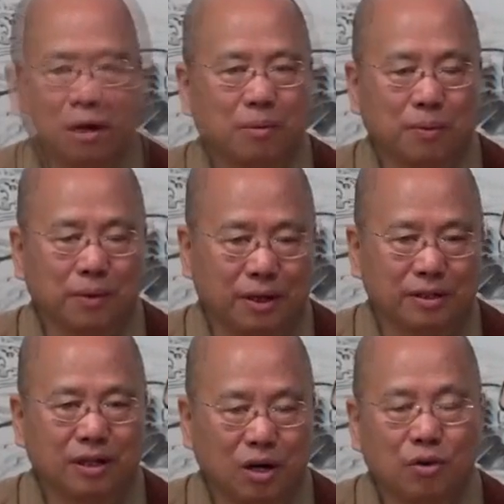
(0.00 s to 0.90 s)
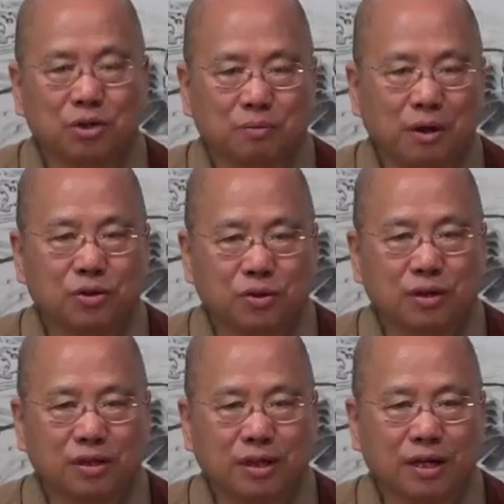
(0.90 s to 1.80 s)
Probably, as I always
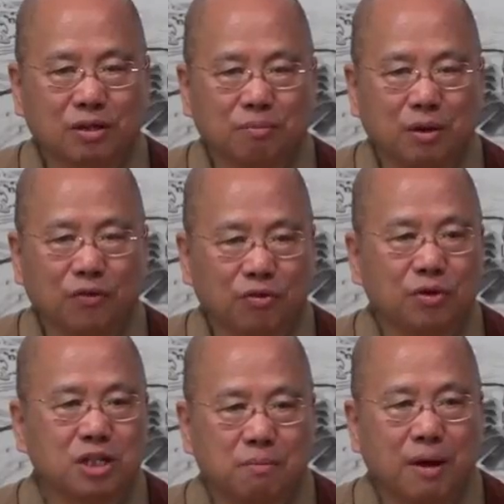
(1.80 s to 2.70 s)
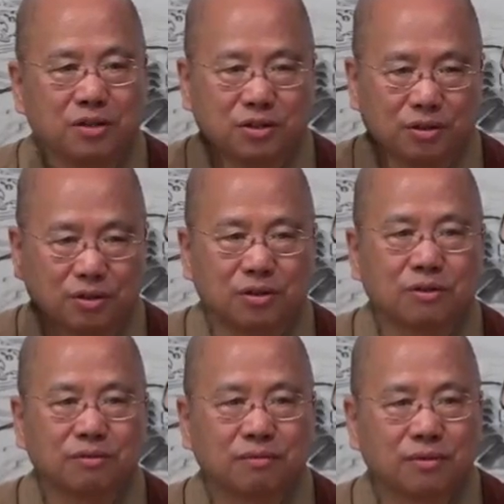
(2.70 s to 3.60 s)
mentioned, it takes about 3 semesters,